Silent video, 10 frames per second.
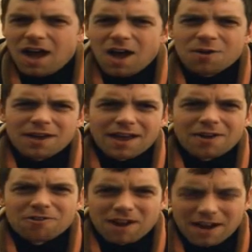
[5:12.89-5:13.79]
Okay,
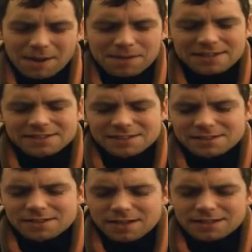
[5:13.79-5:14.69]
all right. I'm listening
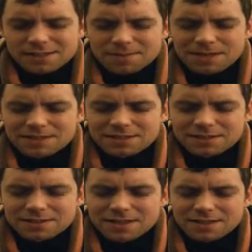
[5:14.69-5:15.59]
to this. I'm
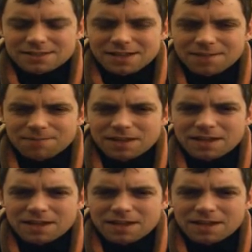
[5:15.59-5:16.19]
listening to this, and I'm,